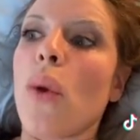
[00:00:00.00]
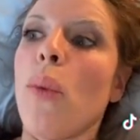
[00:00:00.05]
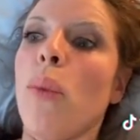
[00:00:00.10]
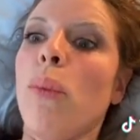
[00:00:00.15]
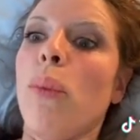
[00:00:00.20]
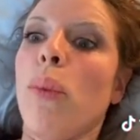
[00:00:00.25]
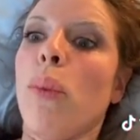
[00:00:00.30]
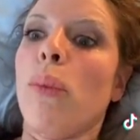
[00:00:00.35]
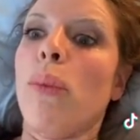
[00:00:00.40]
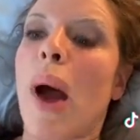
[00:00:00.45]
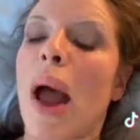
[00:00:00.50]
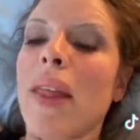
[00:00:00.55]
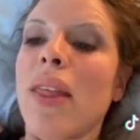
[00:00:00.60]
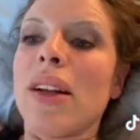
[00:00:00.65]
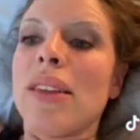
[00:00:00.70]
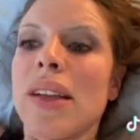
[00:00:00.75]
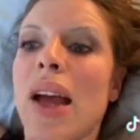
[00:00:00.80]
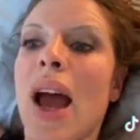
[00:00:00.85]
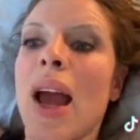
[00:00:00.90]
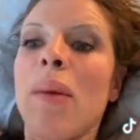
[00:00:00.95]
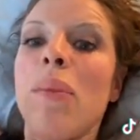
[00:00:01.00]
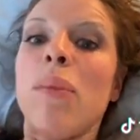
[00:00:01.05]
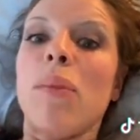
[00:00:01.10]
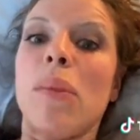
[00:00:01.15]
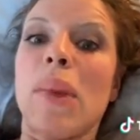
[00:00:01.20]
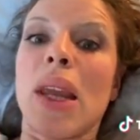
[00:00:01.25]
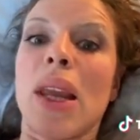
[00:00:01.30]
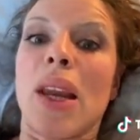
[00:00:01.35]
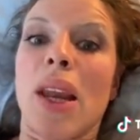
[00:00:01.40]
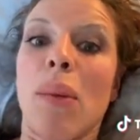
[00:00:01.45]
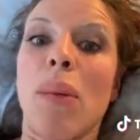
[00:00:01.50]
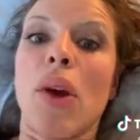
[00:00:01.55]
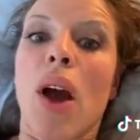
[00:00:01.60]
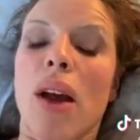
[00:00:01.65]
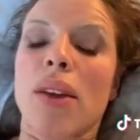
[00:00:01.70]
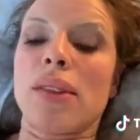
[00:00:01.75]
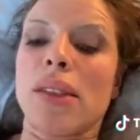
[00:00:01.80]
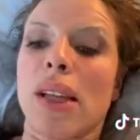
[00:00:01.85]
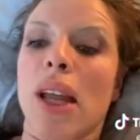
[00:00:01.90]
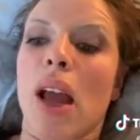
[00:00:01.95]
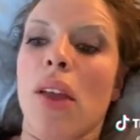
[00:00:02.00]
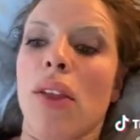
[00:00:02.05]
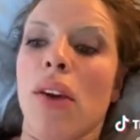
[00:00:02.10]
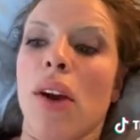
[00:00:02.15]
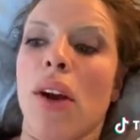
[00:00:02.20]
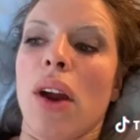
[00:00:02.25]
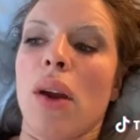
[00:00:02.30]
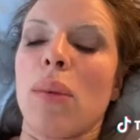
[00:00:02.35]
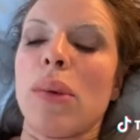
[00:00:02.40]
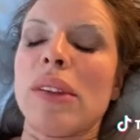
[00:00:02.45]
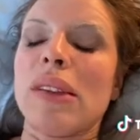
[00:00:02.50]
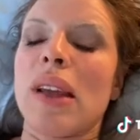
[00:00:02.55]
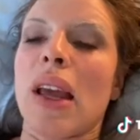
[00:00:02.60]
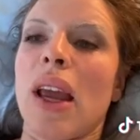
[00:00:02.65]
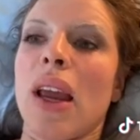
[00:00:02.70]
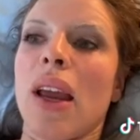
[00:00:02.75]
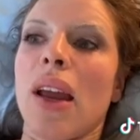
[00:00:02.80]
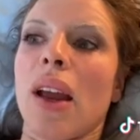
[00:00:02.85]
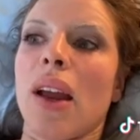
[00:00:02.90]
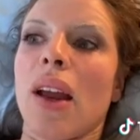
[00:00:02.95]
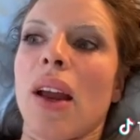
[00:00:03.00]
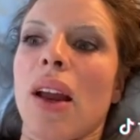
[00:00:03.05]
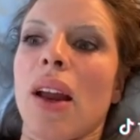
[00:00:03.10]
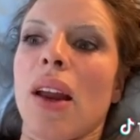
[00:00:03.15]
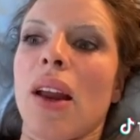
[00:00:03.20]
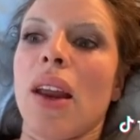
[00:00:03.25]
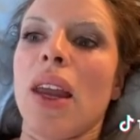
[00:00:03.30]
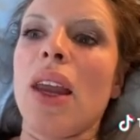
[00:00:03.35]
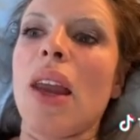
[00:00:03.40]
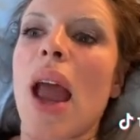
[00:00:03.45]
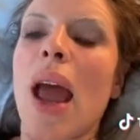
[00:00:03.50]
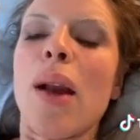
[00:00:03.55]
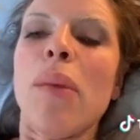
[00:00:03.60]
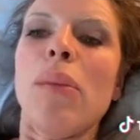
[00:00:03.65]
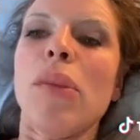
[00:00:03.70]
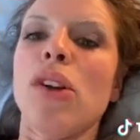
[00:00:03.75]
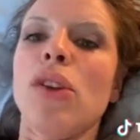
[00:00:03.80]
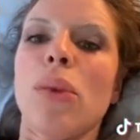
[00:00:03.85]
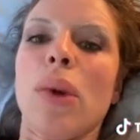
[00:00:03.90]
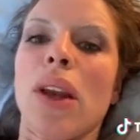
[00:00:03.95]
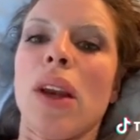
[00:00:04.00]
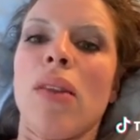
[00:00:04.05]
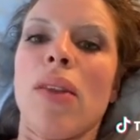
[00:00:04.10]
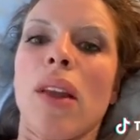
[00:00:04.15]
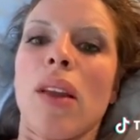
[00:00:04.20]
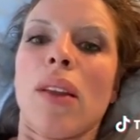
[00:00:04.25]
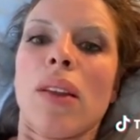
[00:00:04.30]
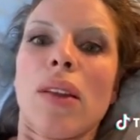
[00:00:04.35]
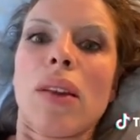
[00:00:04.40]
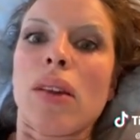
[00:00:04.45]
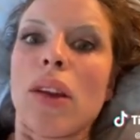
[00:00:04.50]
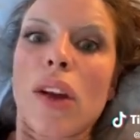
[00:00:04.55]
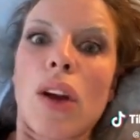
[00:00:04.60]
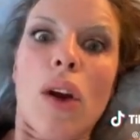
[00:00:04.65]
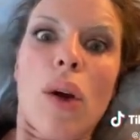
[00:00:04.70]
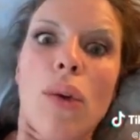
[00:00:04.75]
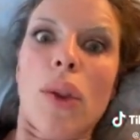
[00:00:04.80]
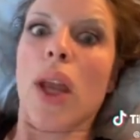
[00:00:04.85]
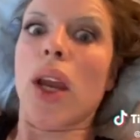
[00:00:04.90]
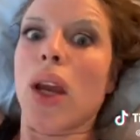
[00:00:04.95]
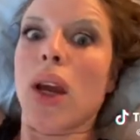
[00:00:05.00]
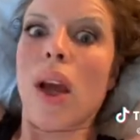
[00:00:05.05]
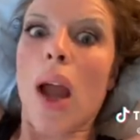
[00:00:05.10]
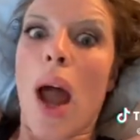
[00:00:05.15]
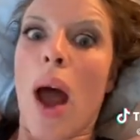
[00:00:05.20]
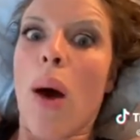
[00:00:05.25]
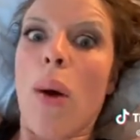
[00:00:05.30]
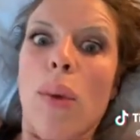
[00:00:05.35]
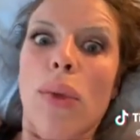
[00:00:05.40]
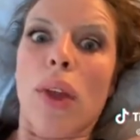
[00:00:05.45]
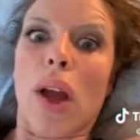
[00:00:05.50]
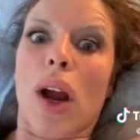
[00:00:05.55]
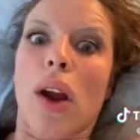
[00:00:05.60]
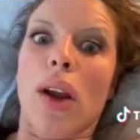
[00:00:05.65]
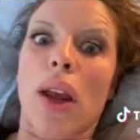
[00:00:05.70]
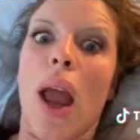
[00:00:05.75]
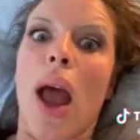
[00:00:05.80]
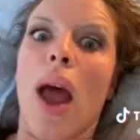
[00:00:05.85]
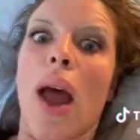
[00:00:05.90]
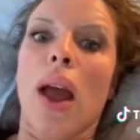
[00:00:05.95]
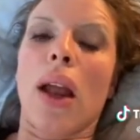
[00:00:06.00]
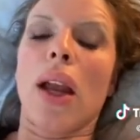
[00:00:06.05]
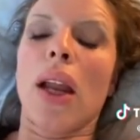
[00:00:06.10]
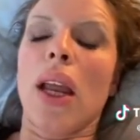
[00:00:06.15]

by the time me and him got together, it was like he hadn't been doing anything, you know, like out there yet.